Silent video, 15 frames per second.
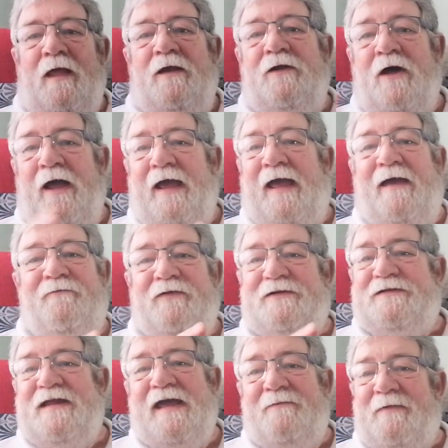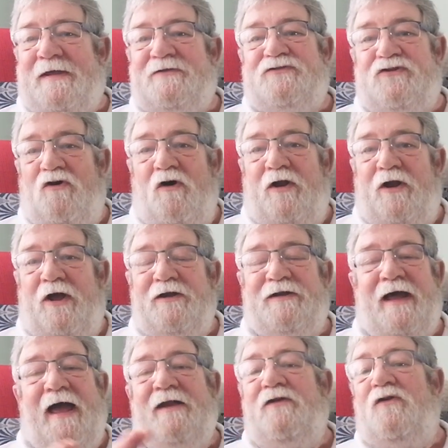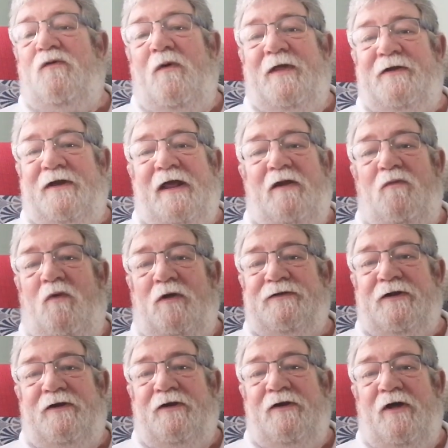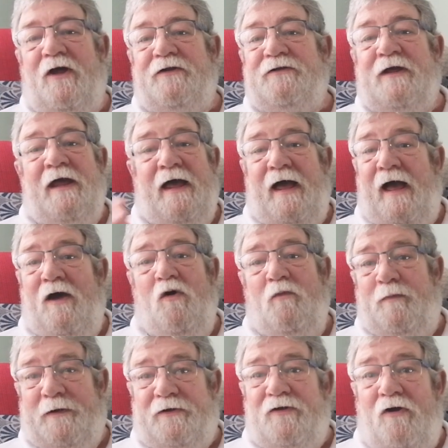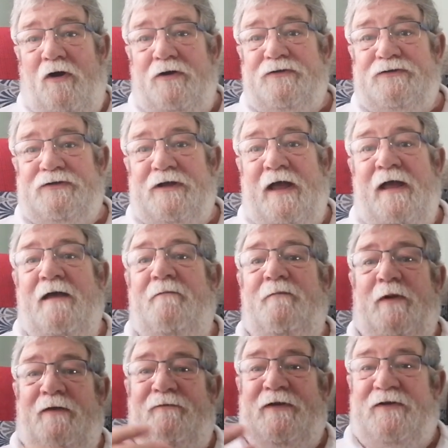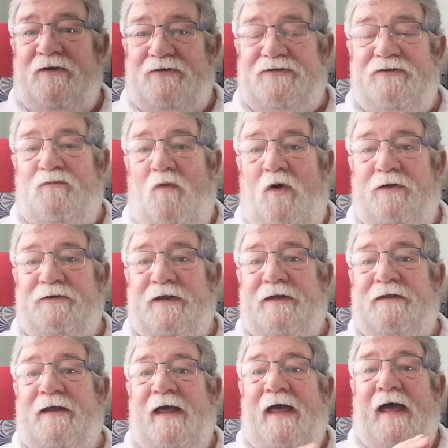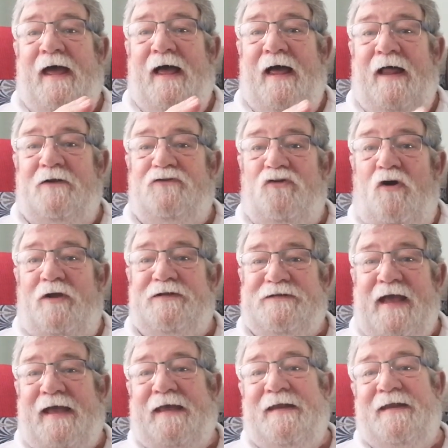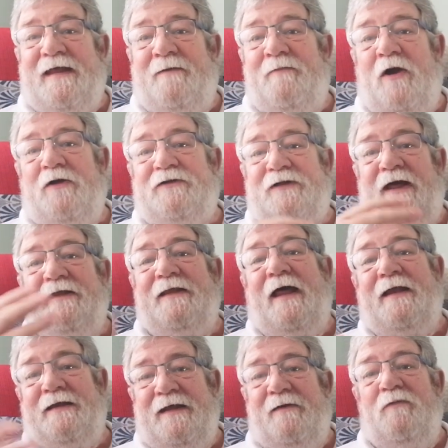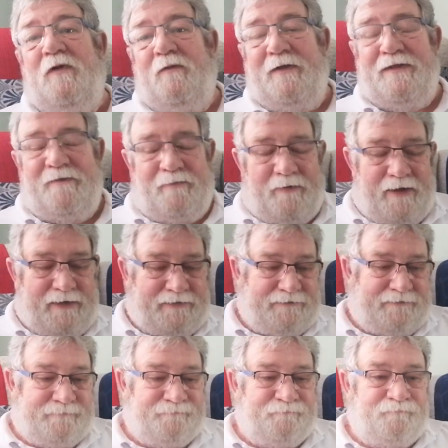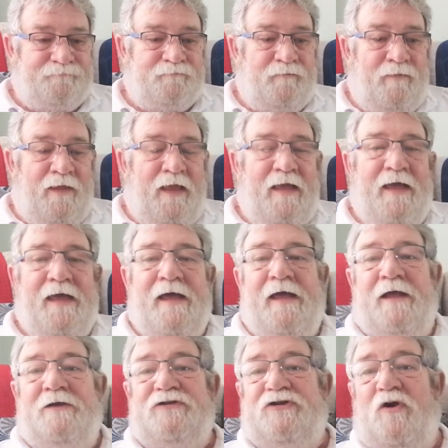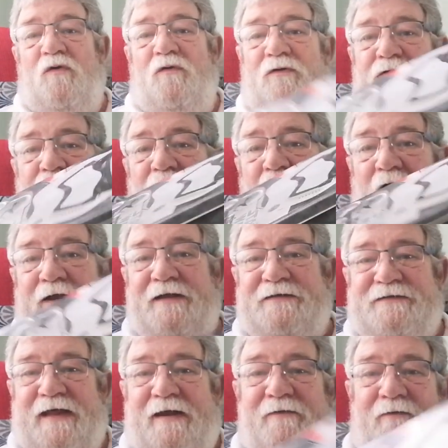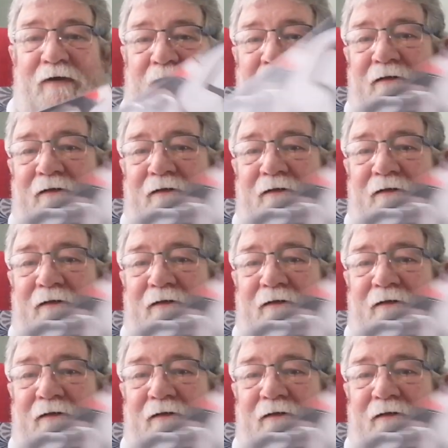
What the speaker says: Now, if his name is drawn out, I don't know whether he'll want it or not. I hope he does. But if he doesn't want it, I'll draw a second name out, and that name will win the prize. So, they're all in this tin.